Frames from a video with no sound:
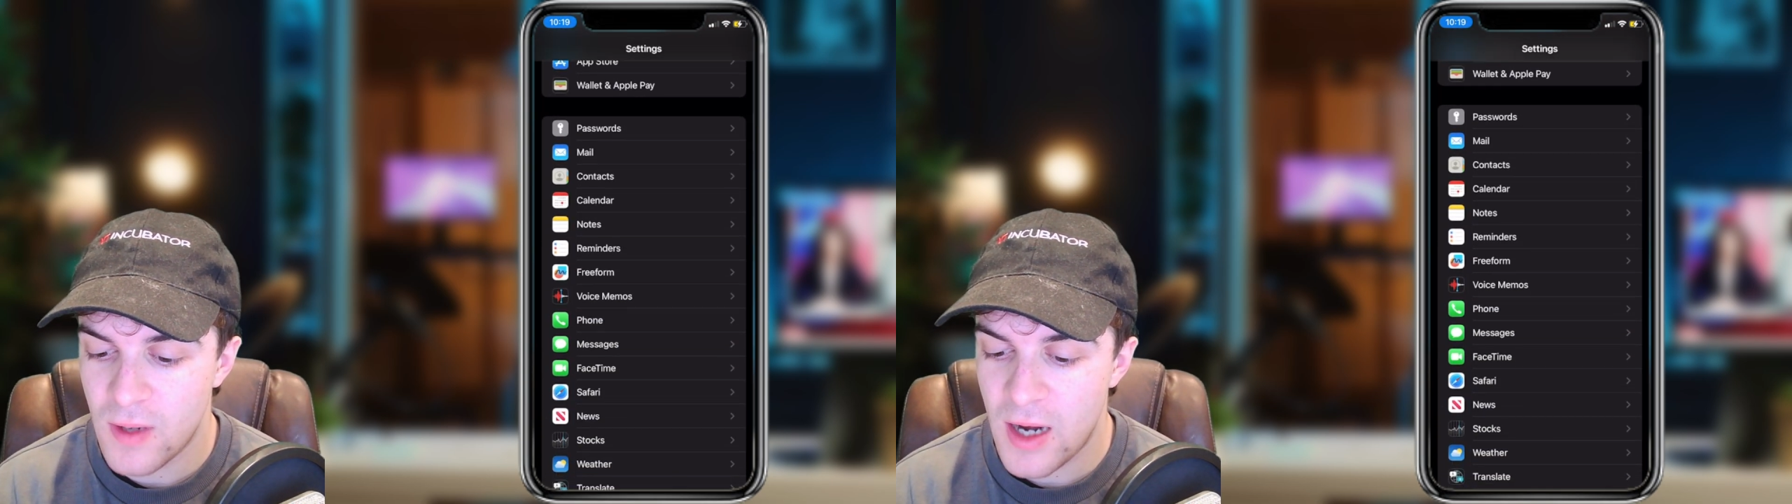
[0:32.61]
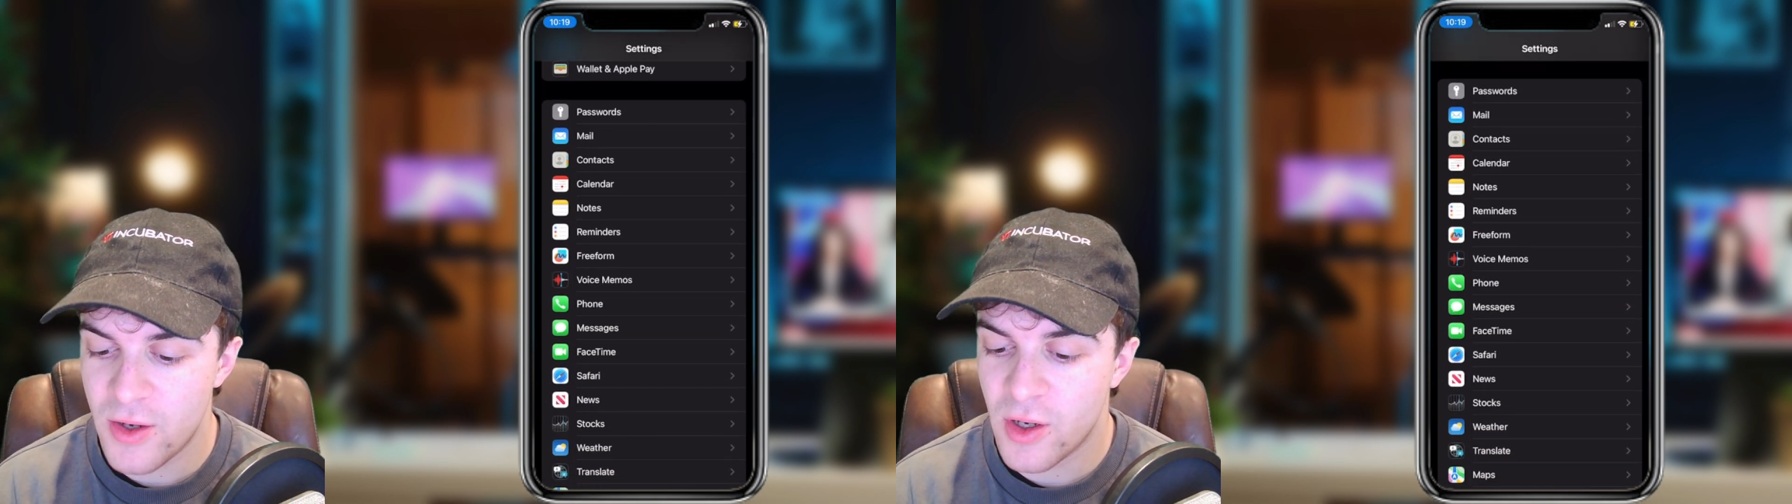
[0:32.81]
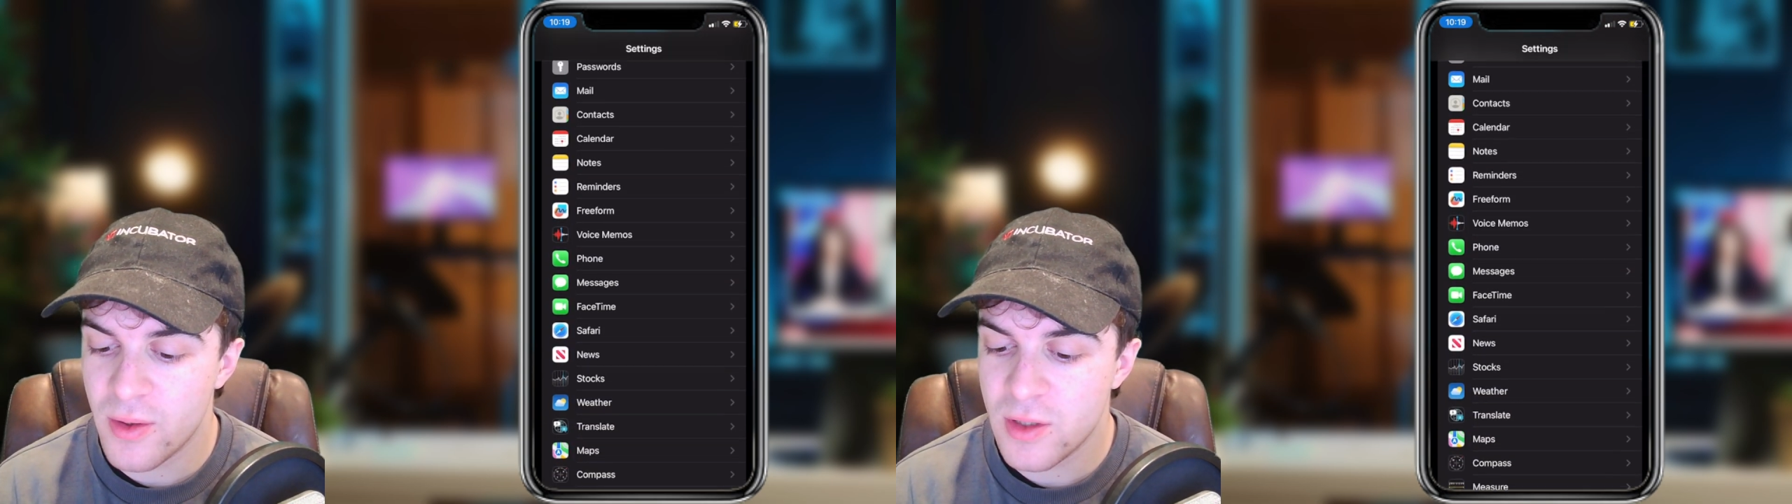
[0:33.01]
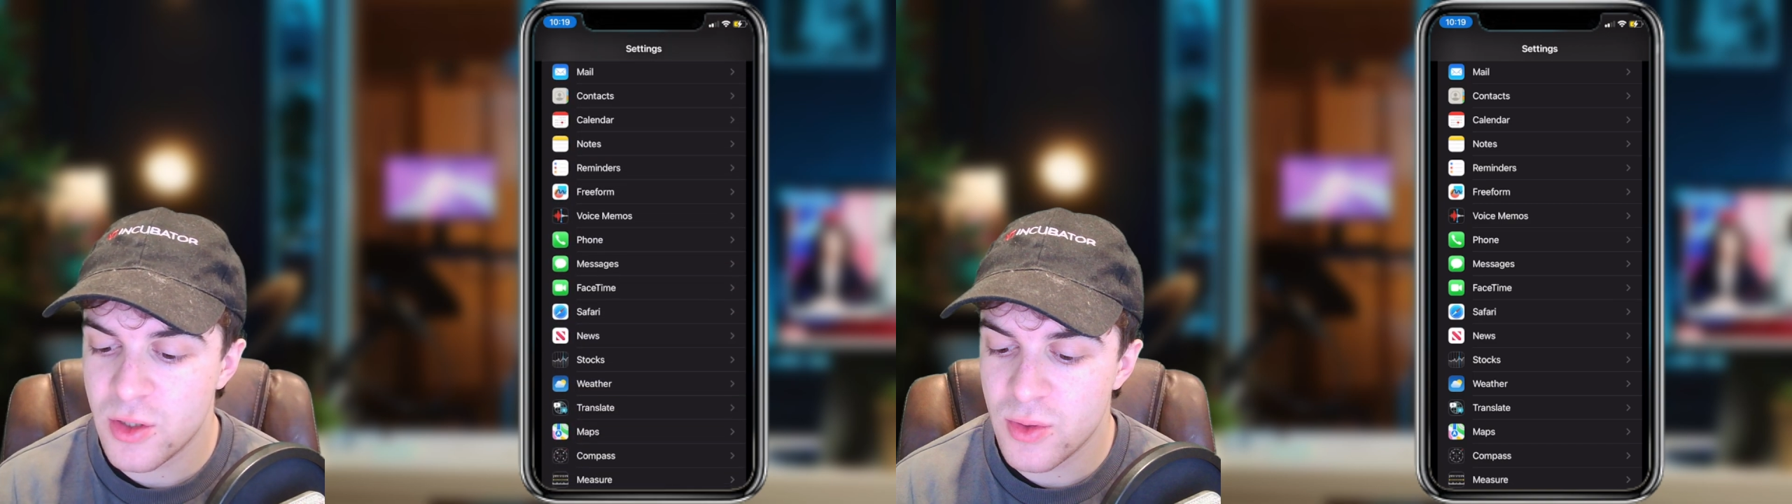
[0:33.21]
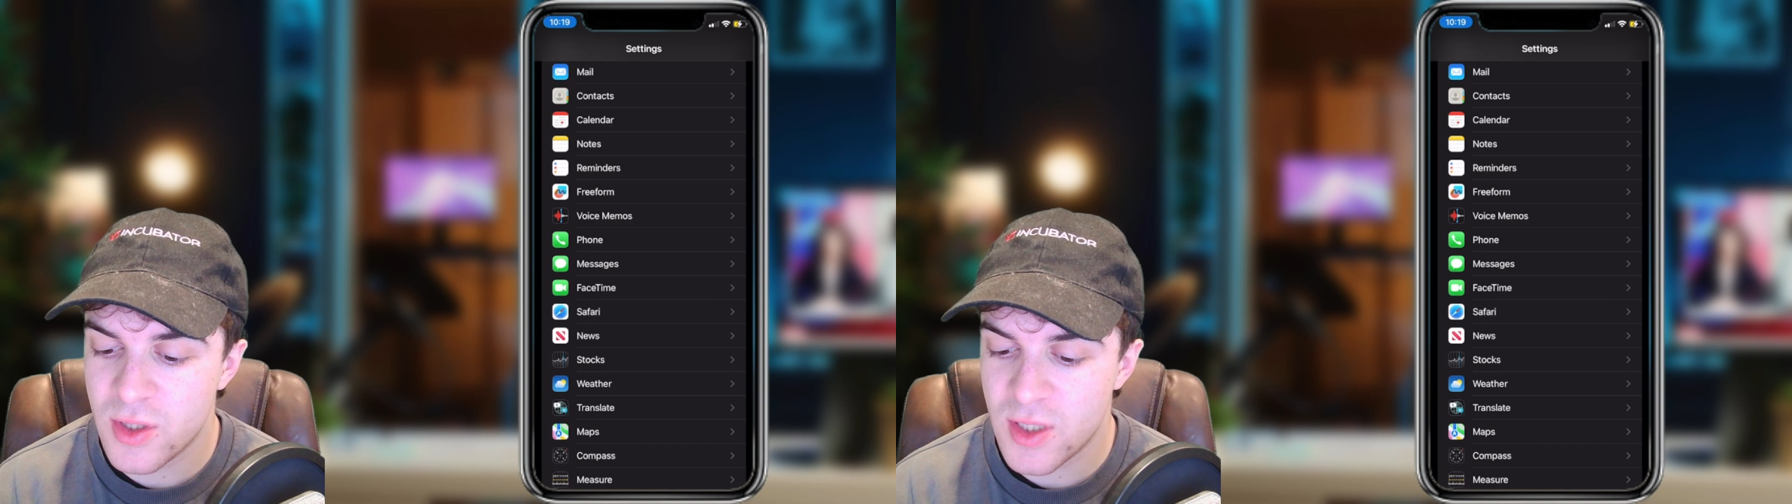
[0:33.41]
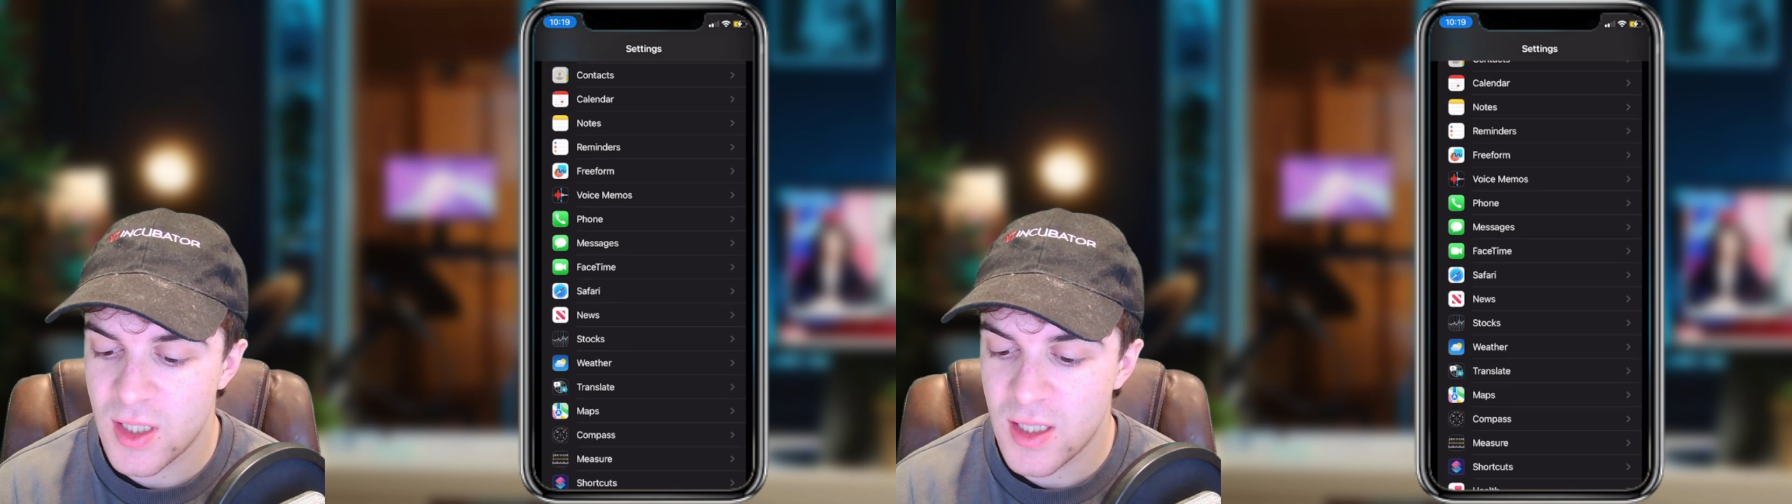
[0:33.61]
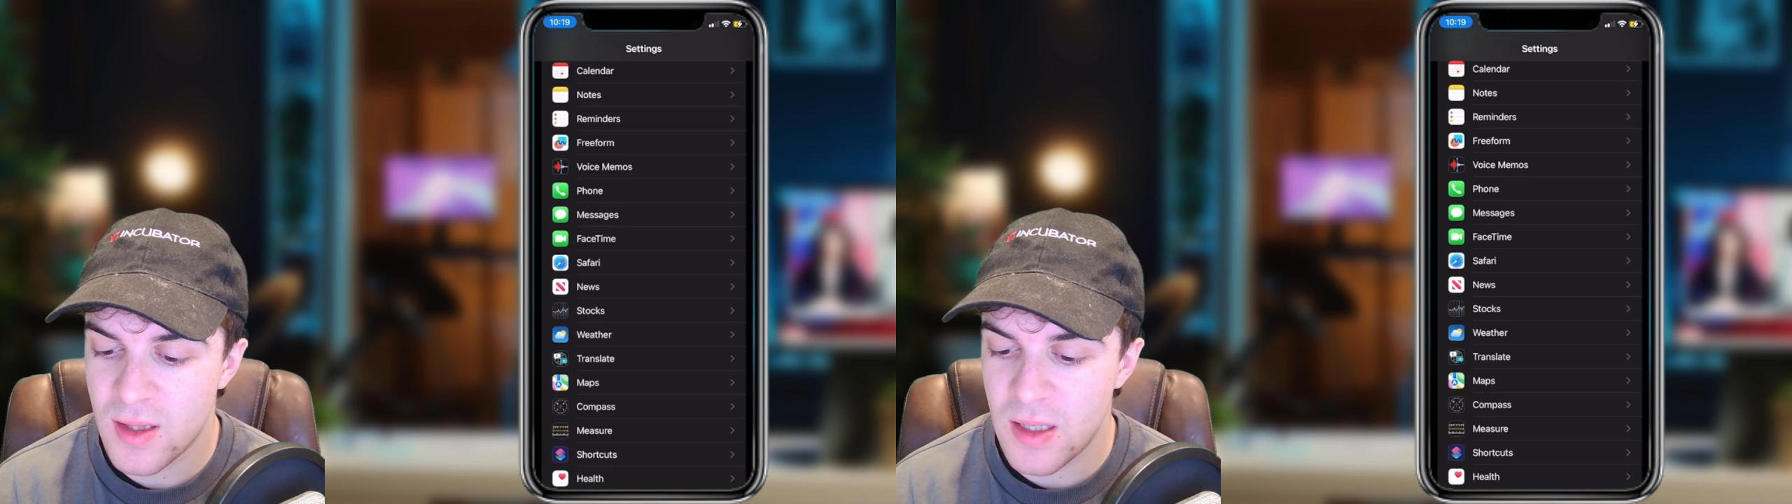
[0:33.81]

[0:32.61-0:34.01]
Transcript: and you're going to see